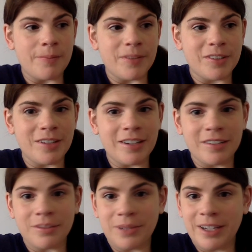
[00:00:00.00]
So
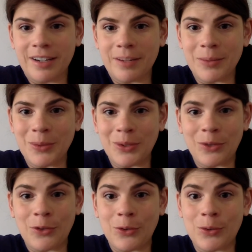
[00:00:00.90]
next week I'm going
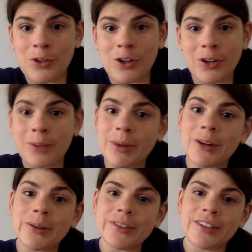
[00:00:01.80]
to talk
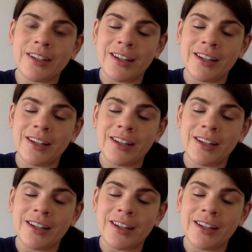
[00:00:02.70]
about